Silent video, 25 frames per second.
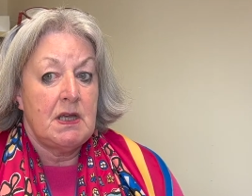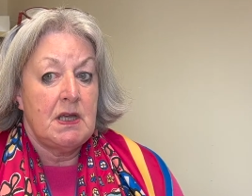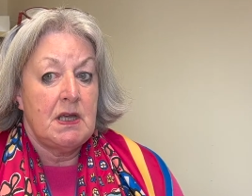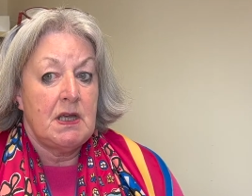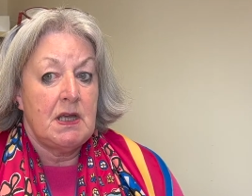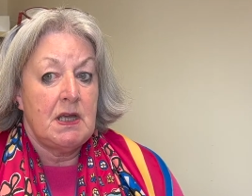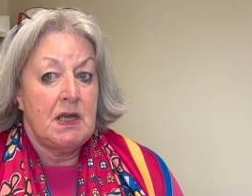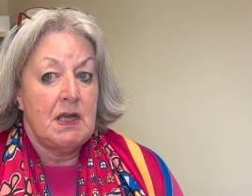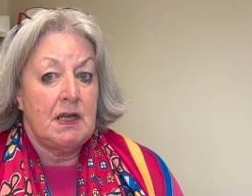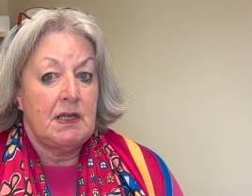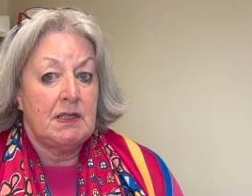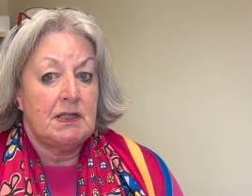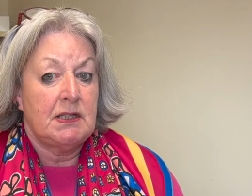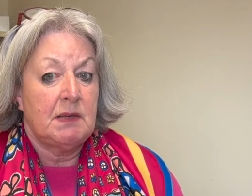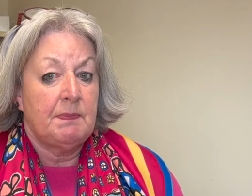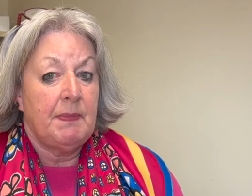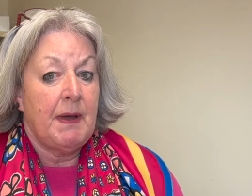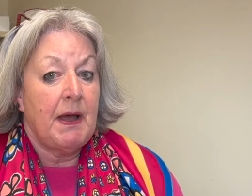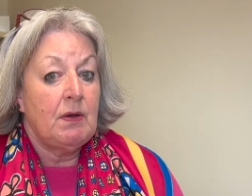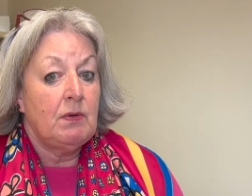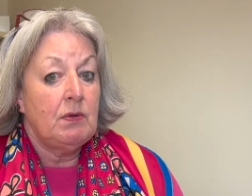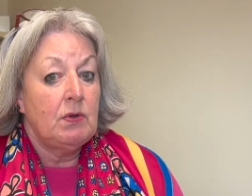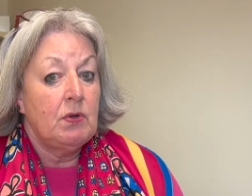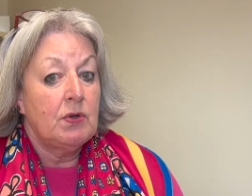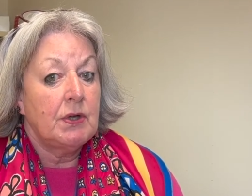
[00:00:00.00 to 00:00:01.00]
it's
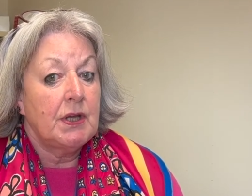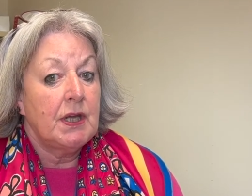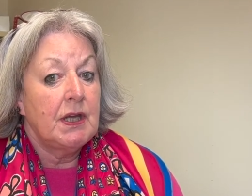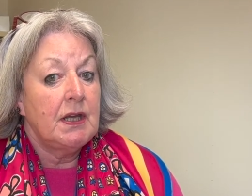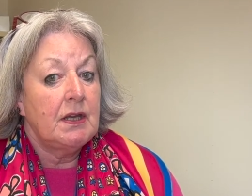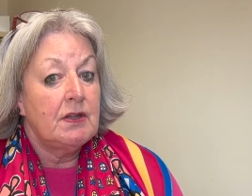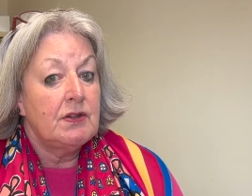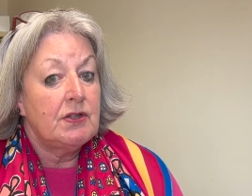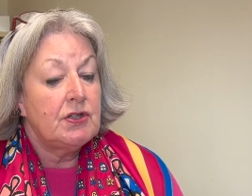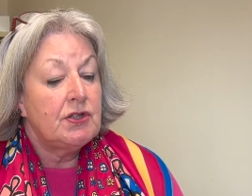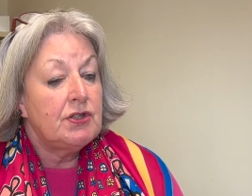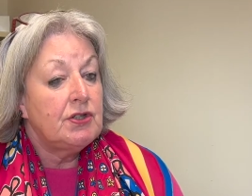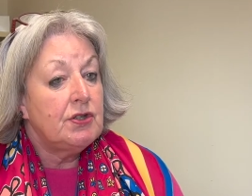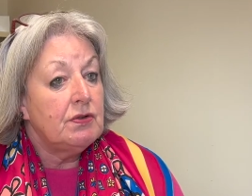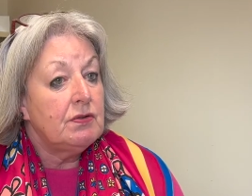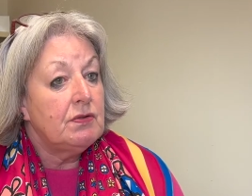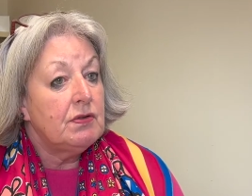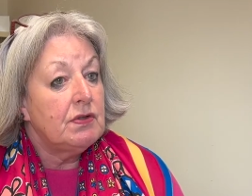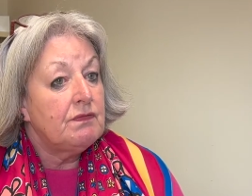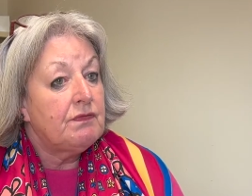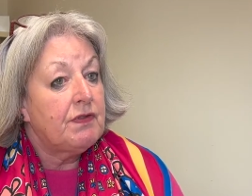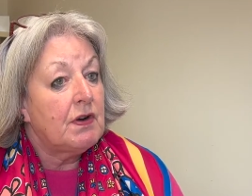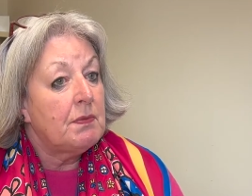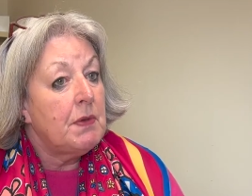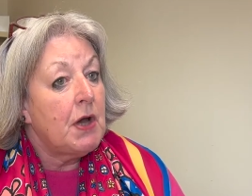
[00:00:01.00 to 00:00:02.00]
about looking at the
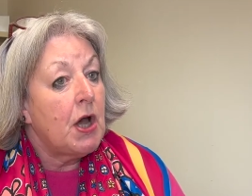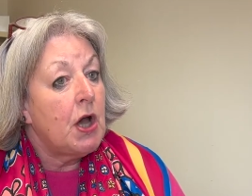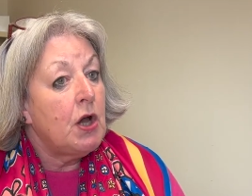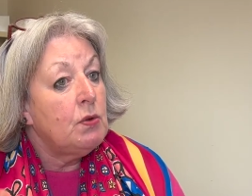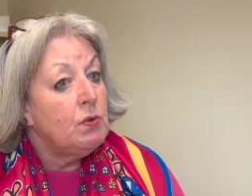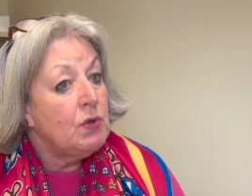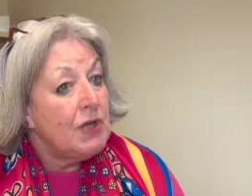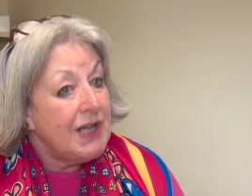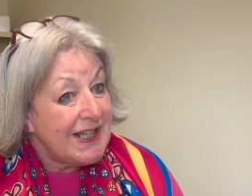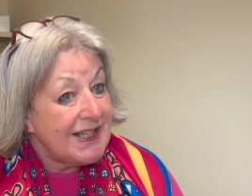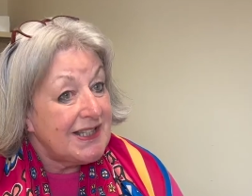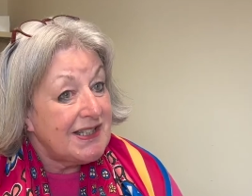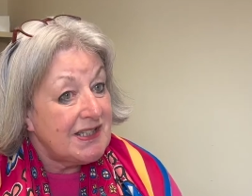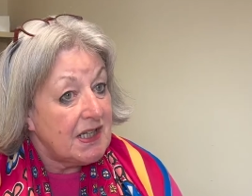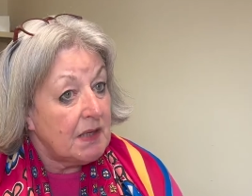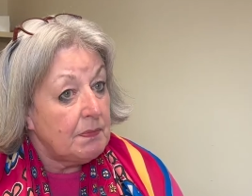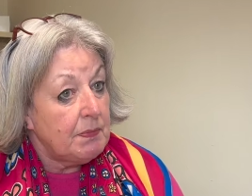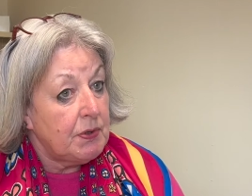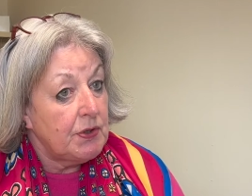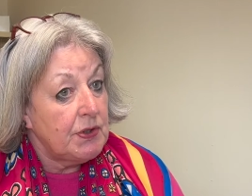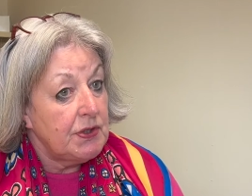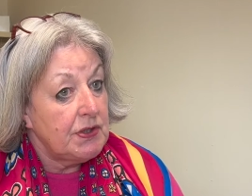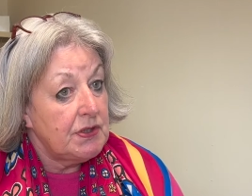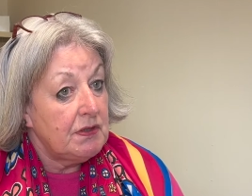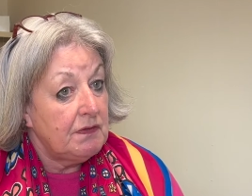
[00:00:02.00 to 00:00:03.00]
student from a holistic
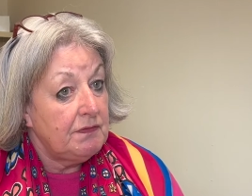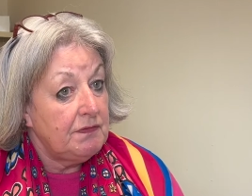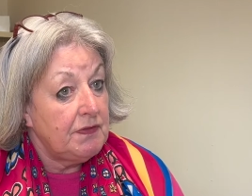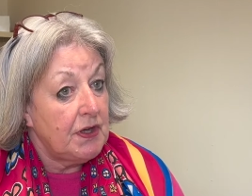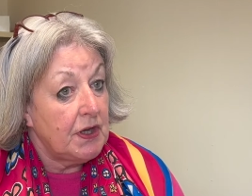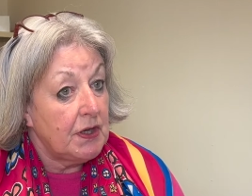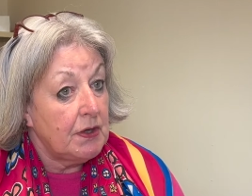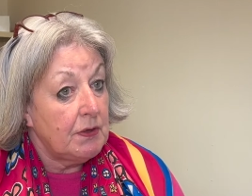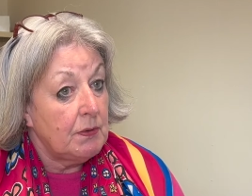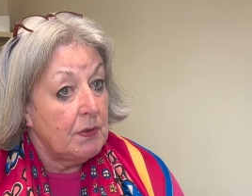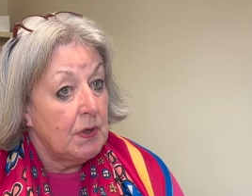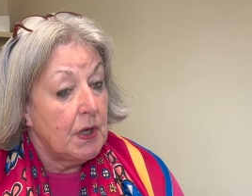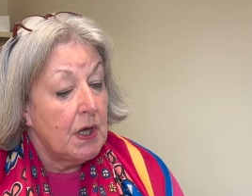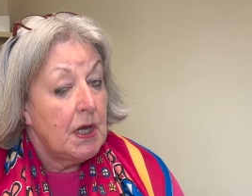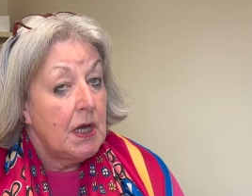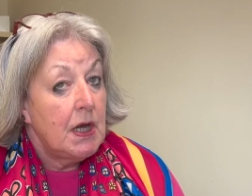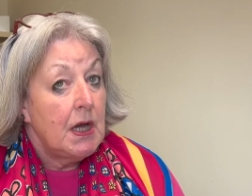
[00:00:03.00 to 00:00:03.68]
point of view,